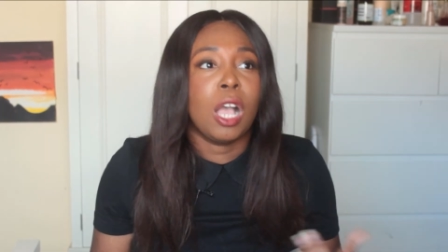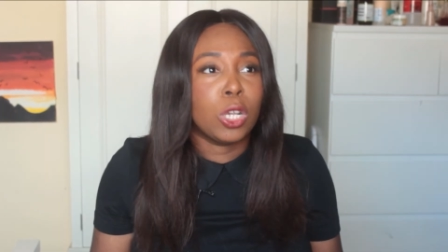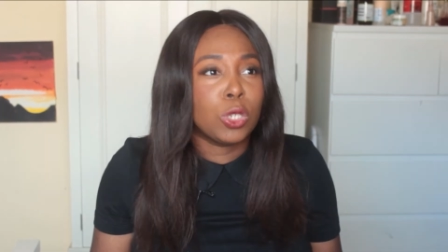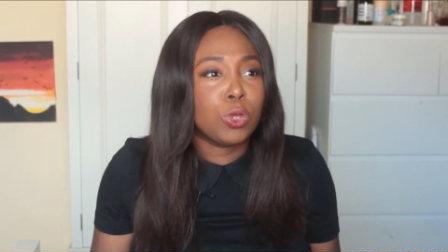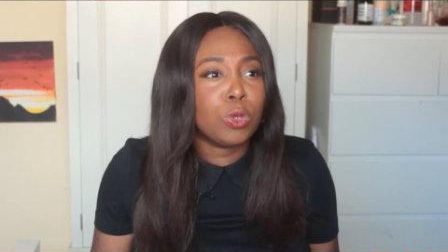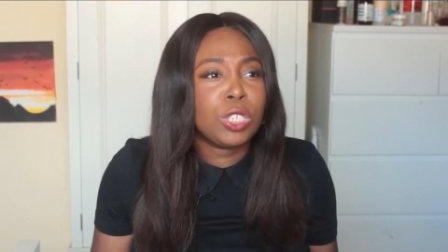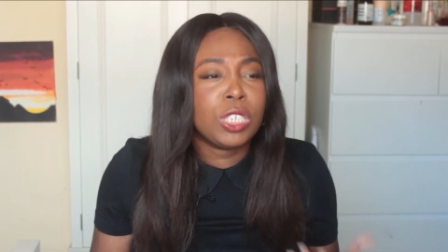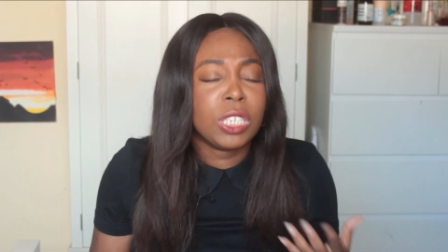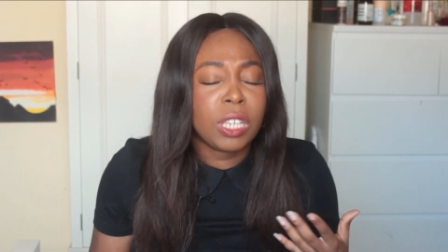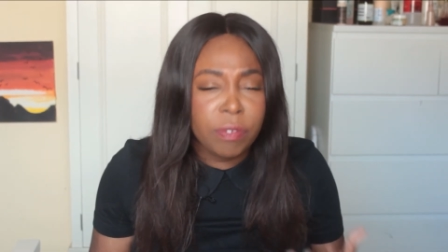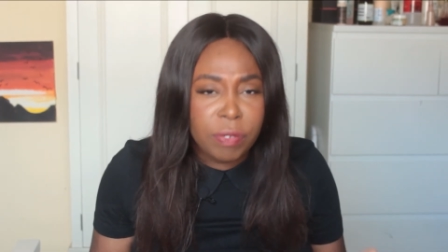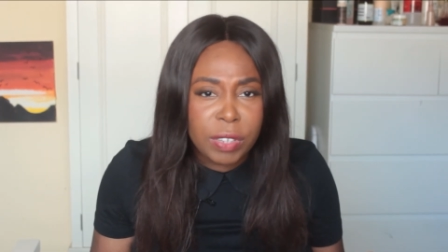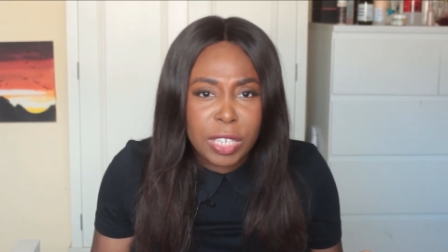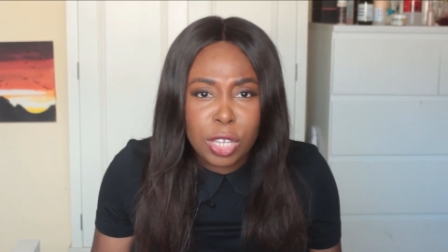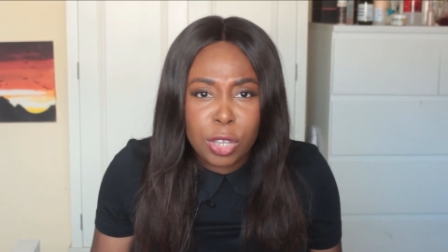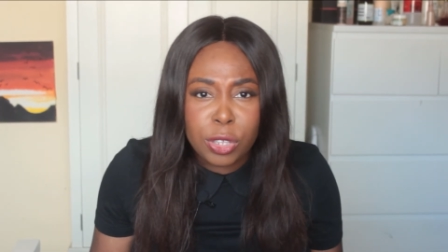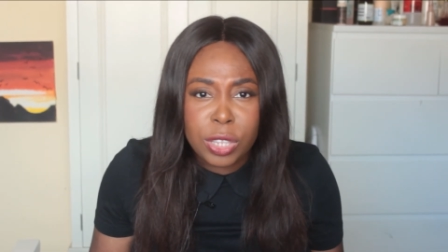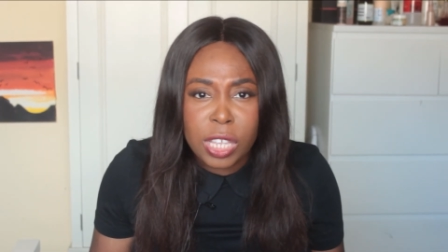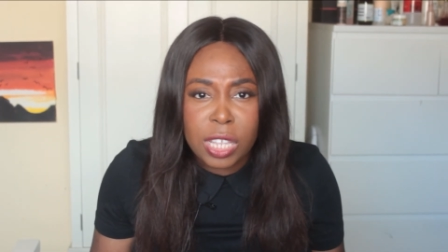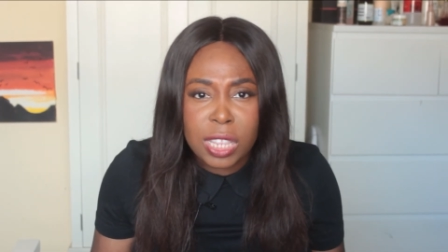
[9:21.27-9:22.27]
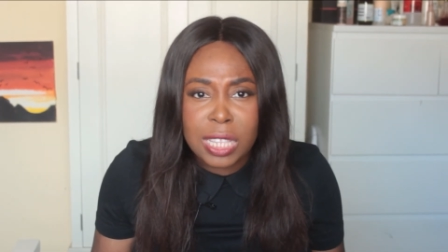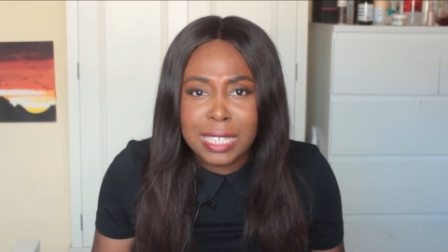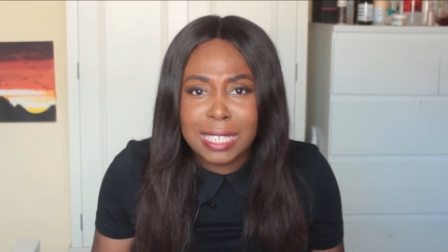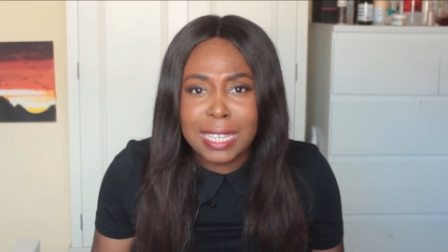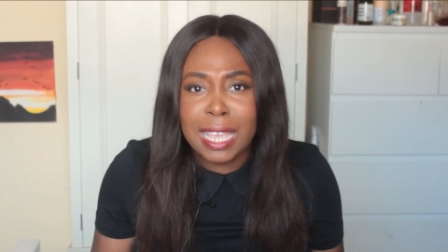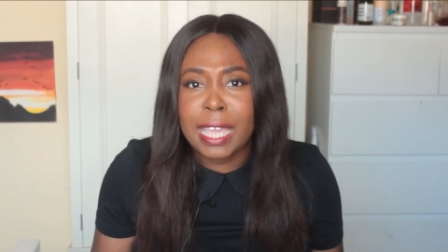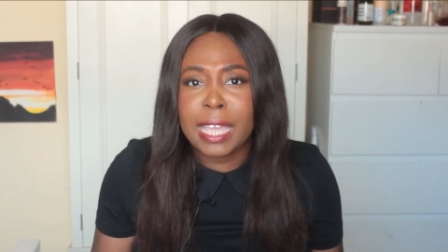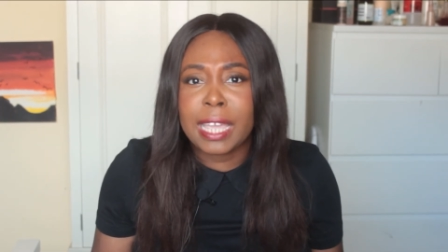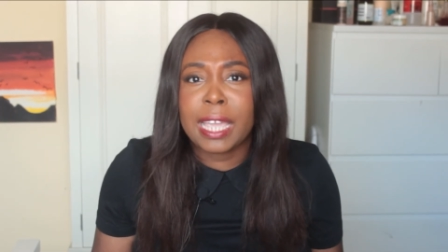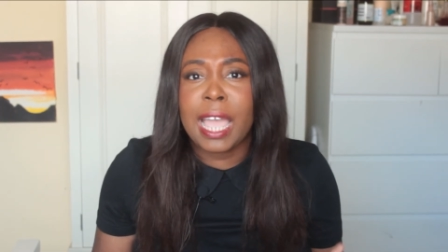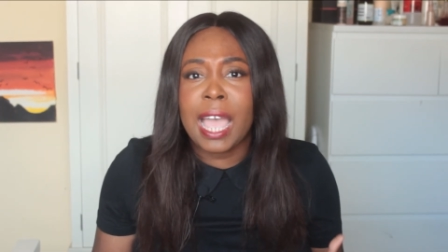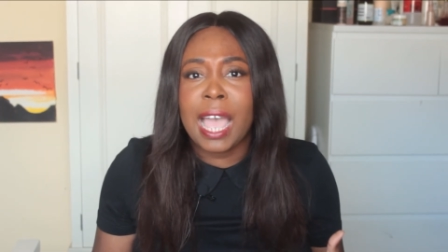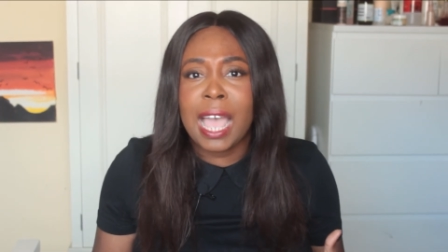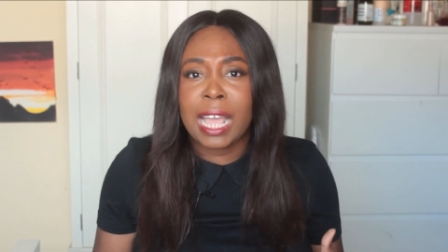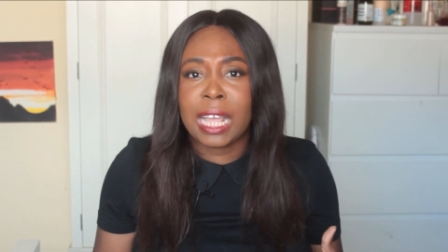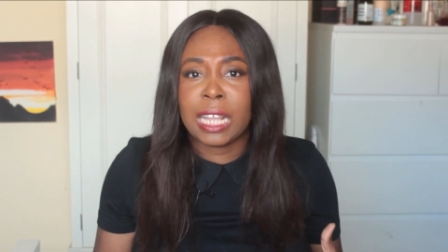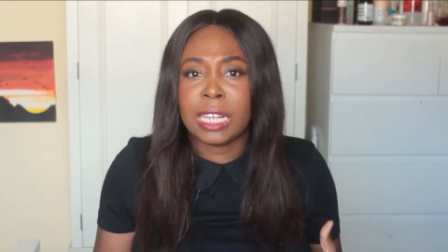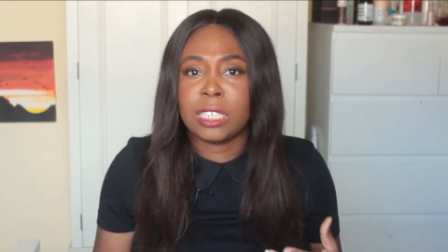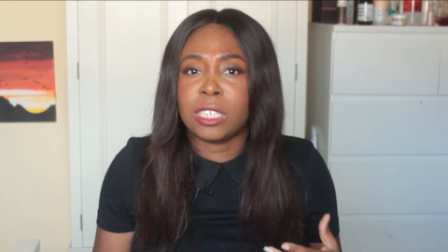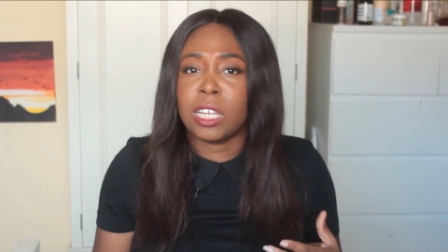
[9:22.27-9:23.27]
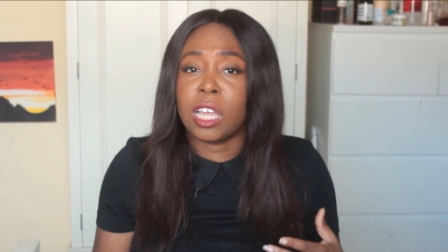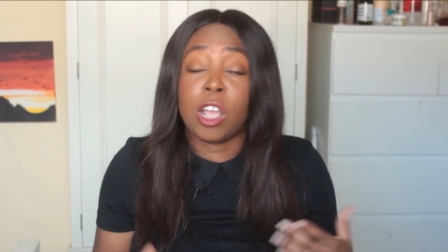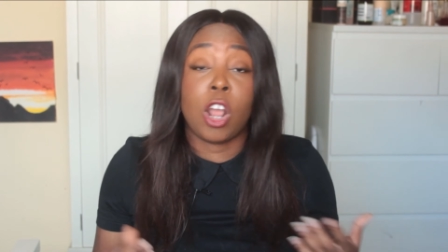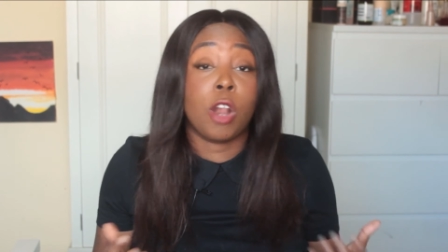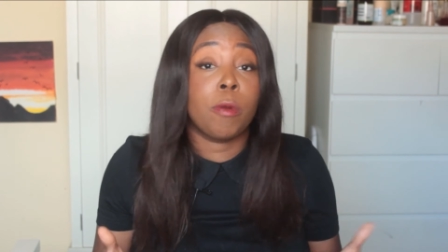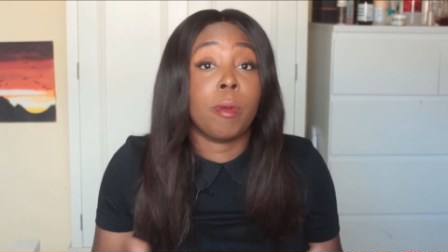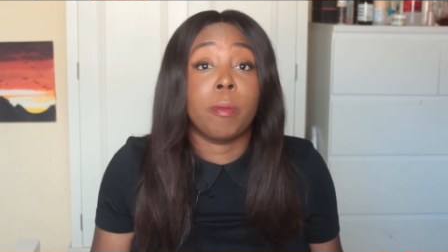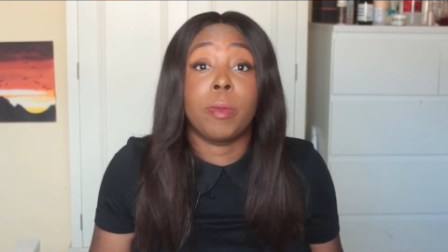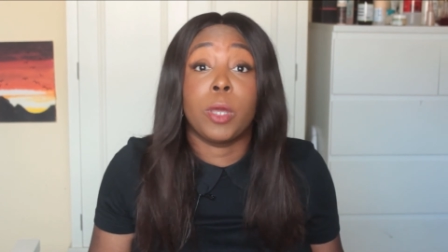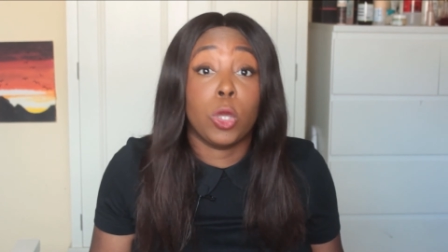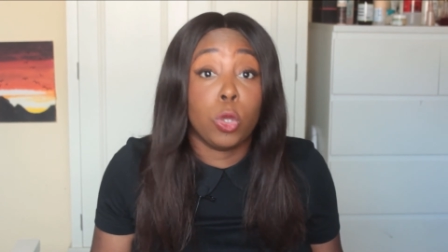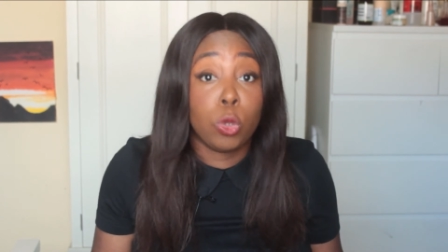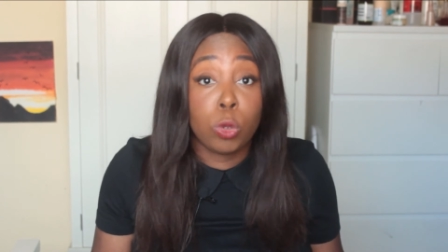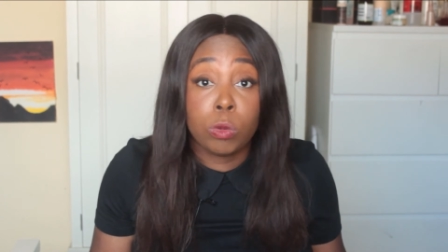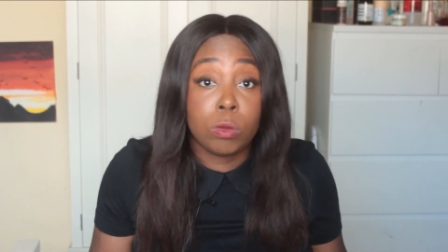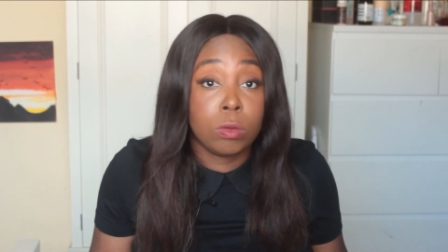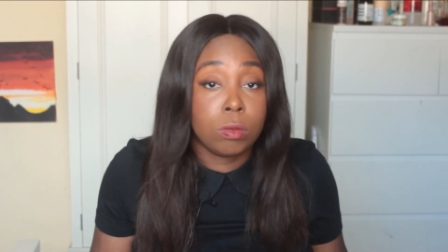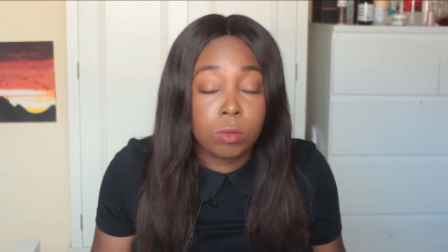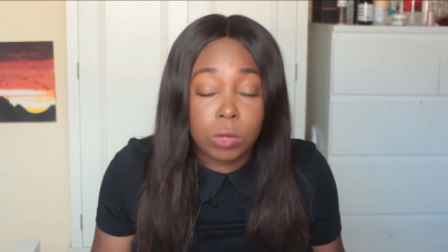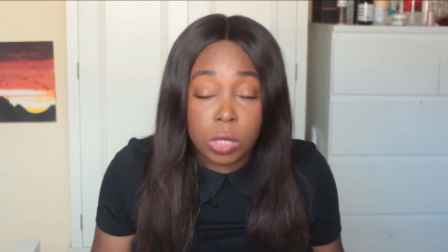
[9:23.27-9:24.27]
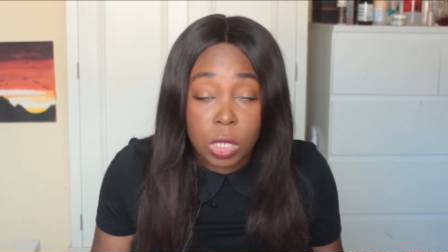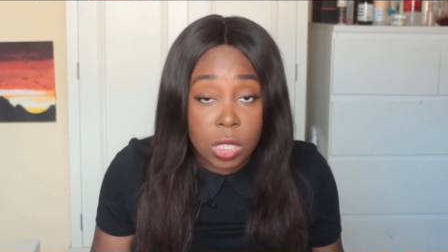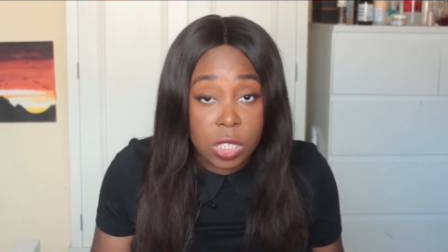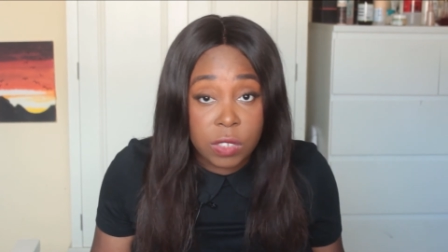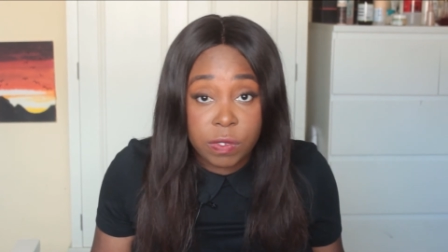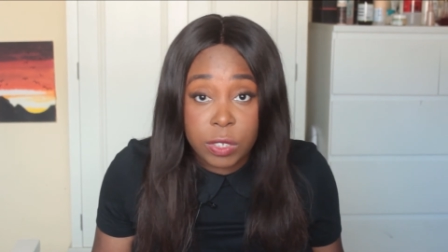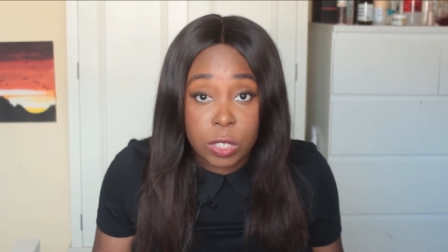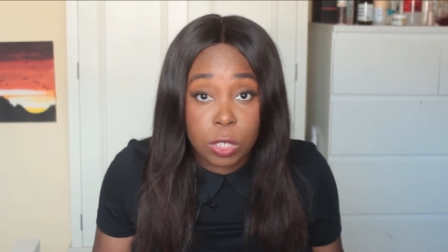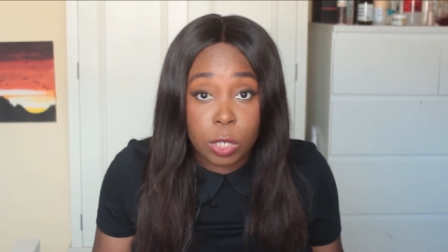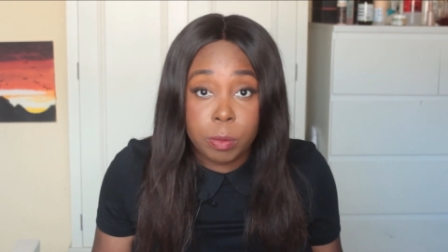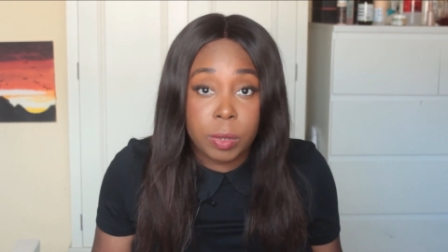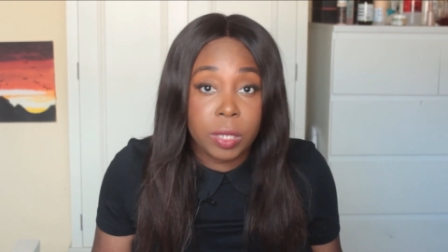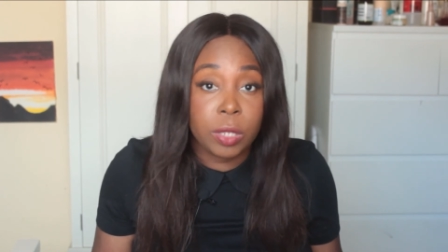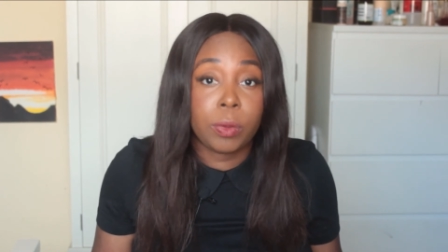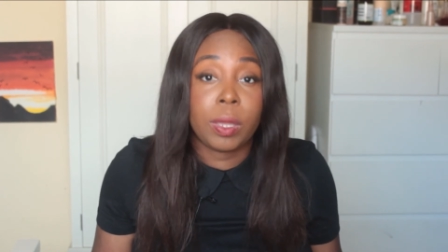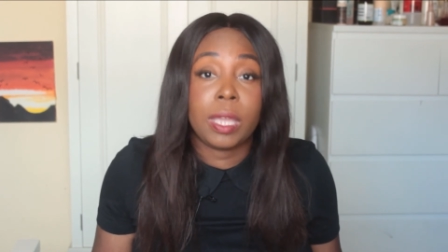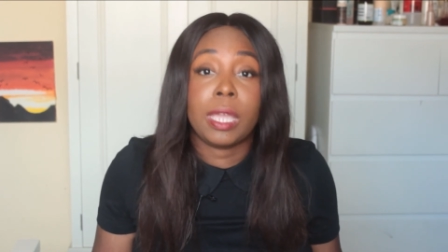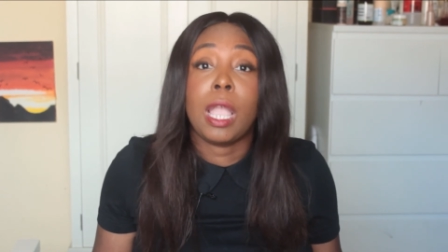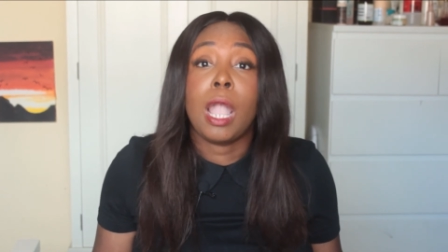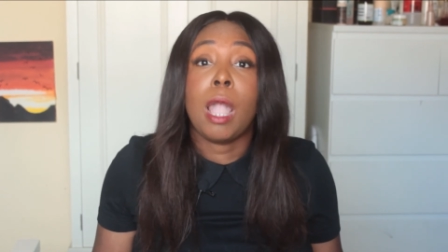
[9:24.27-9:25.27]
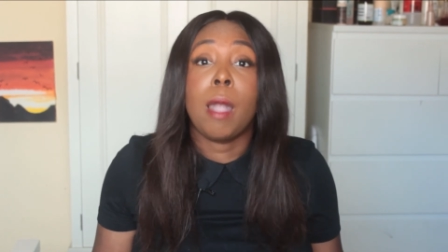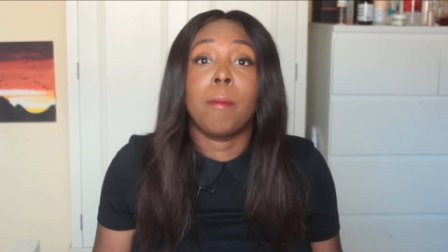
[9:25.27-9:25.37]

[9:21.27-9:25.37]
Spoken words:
I was watching a video the other day, and I can't remember who said this video, by the way,